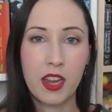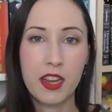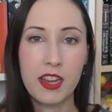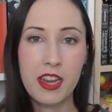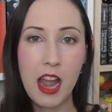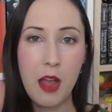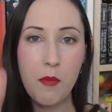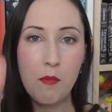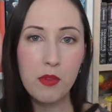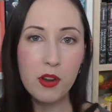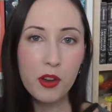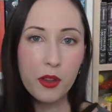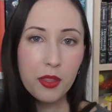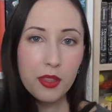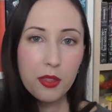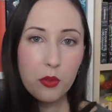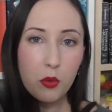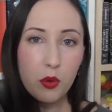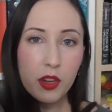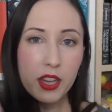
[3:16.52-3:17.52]
Number
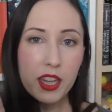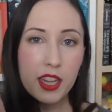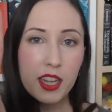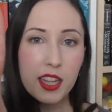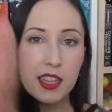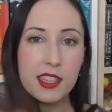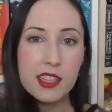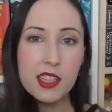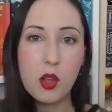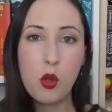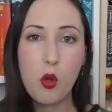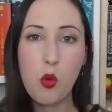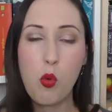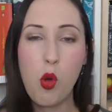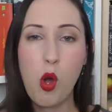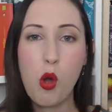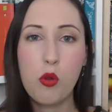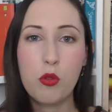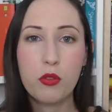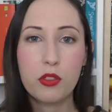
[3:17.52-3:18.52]
three is a
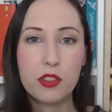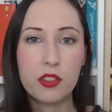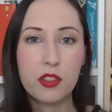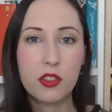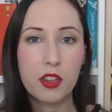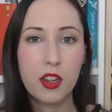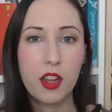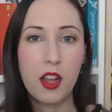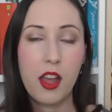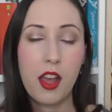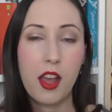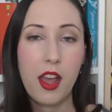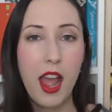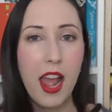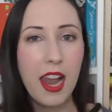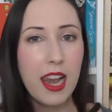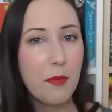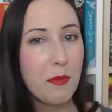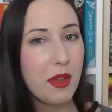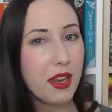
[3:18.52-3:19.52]
quote,
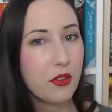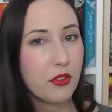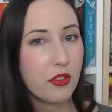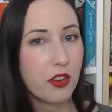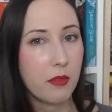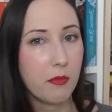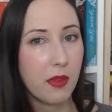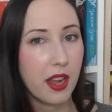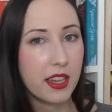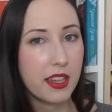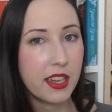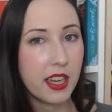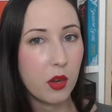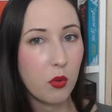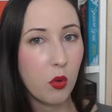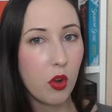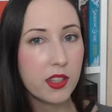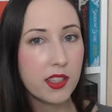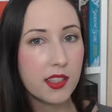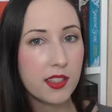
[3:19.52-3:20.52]
"Elementary, my dear
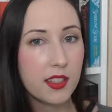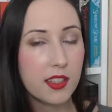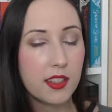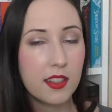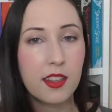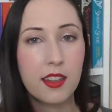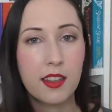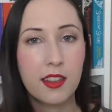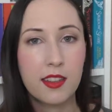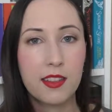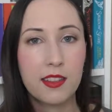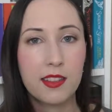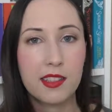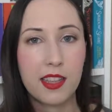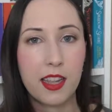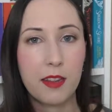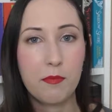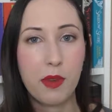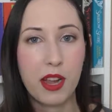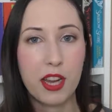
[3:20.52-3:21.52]
Watson,"
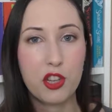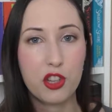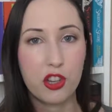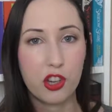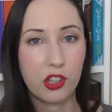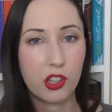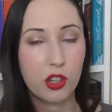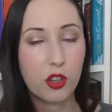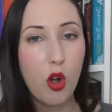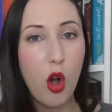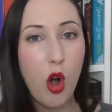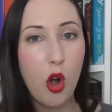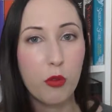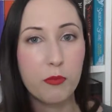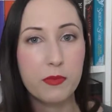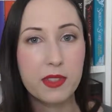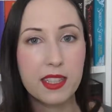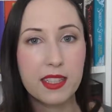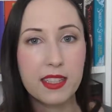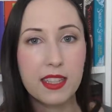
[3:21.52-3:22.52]
said by Sherlock
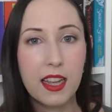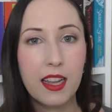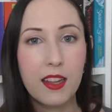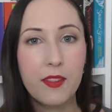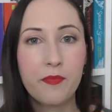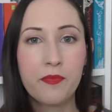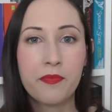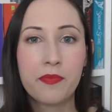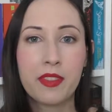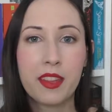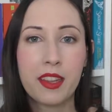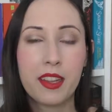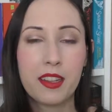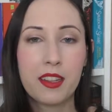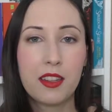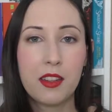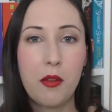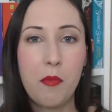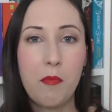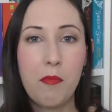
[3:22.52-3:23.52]
Holmes.
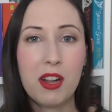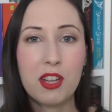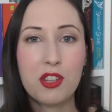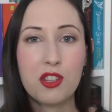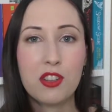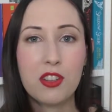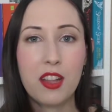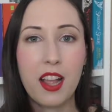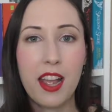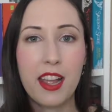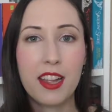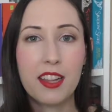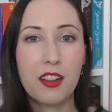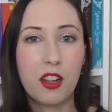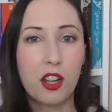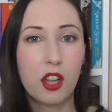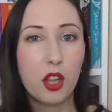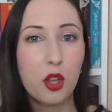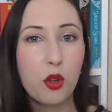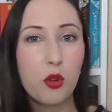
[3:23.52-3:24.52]
Much like
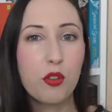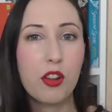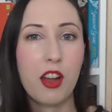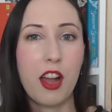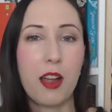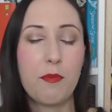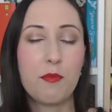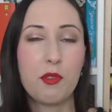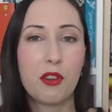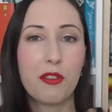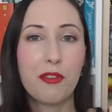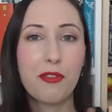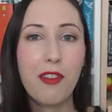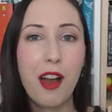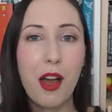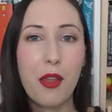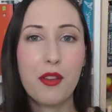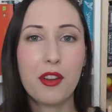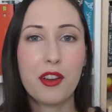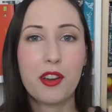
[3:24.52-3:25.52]
"Luke, I'm your
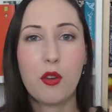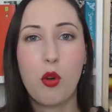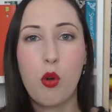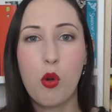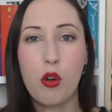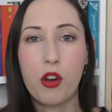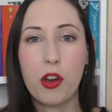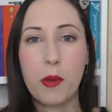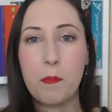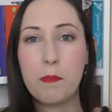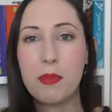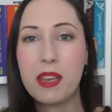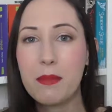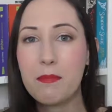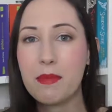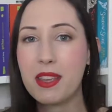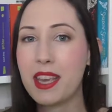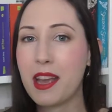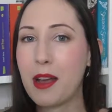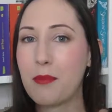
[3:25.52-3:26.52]
father," or
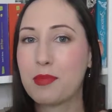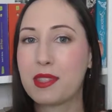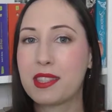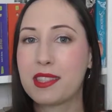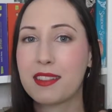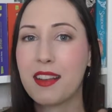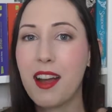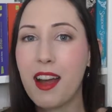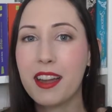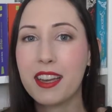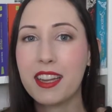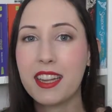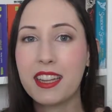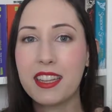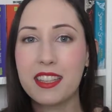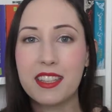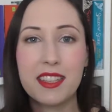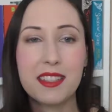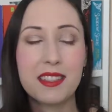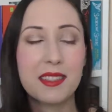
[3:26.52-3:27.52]
"Beam me up, Scotty,"
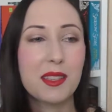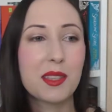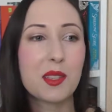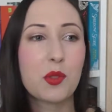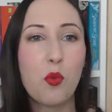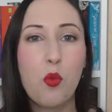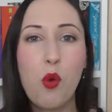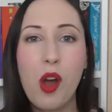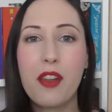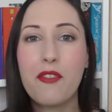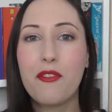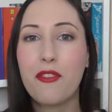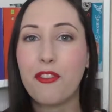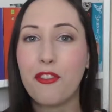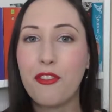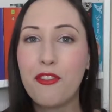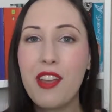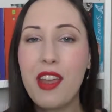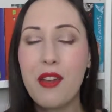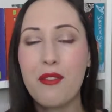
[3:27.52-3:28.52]
this is one
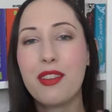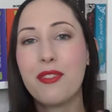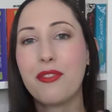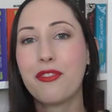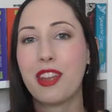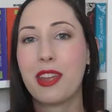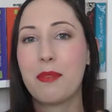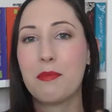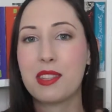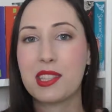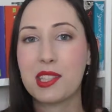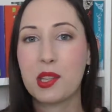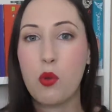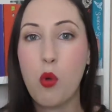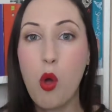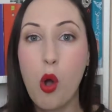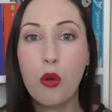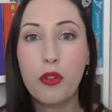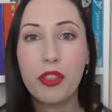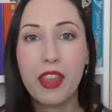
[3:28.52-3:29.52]
very famous
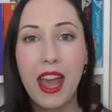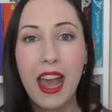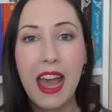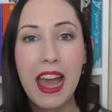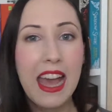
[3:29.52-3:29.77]
quote